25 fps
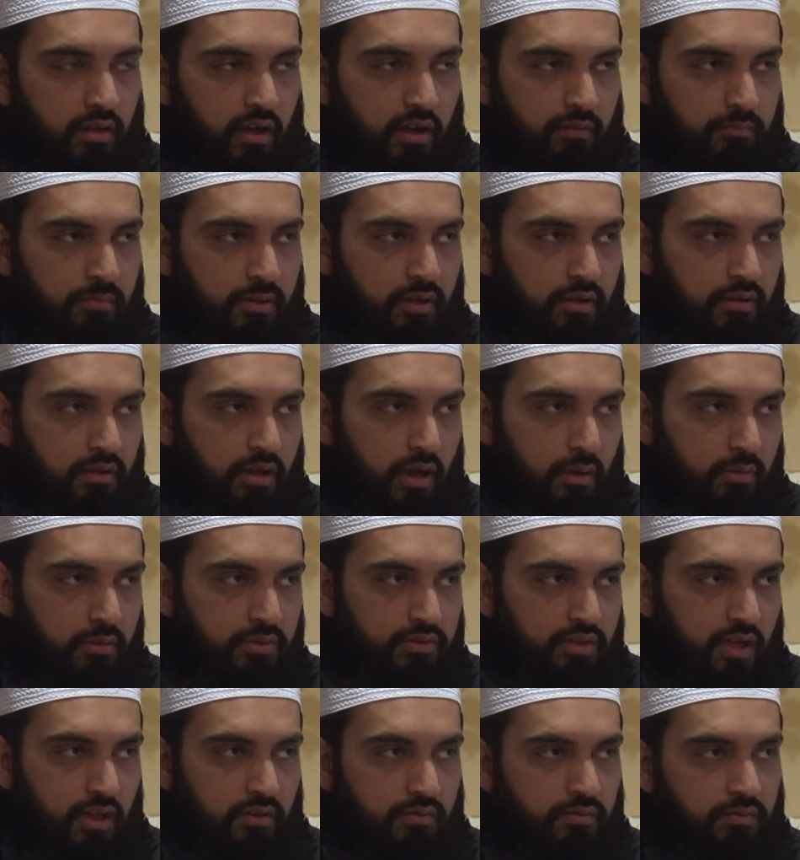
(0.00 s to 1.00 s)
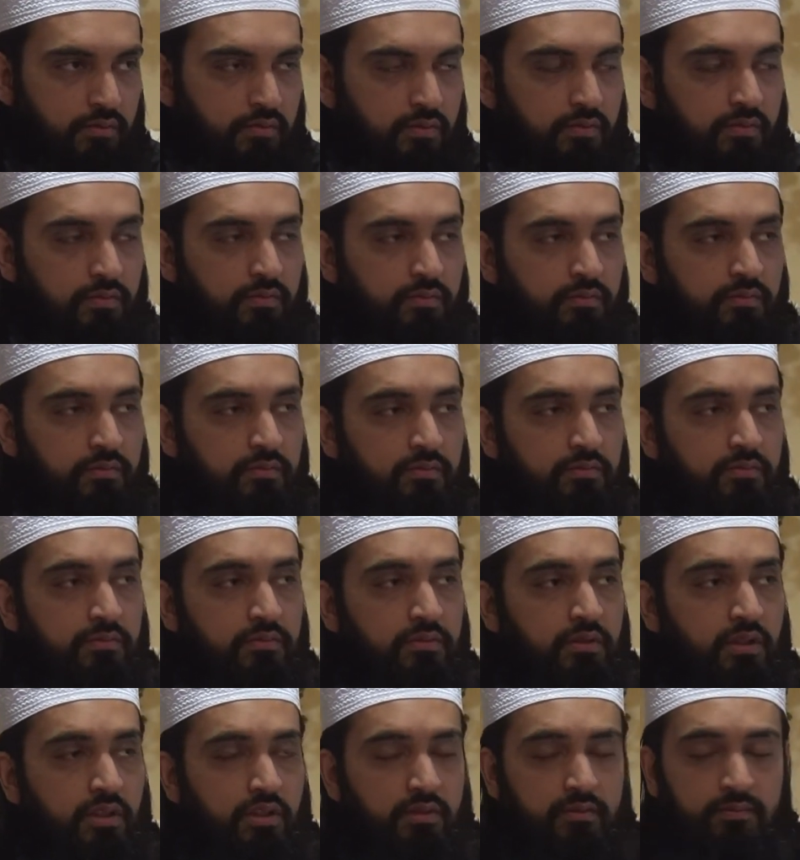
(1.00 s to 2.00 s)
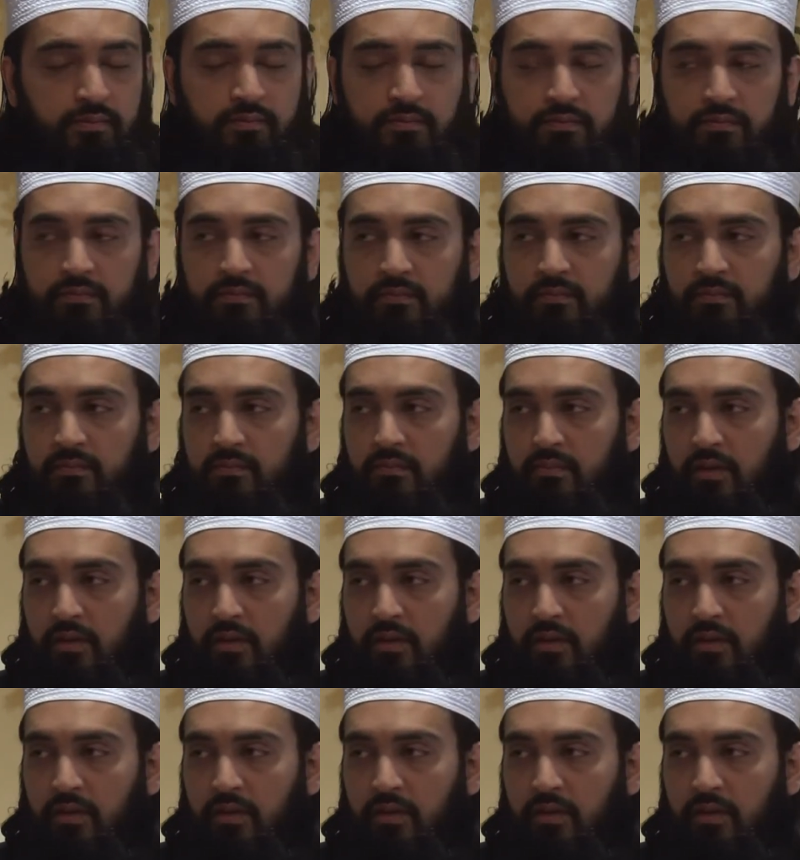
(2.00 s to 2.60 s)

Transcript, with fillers: I been. I was asked if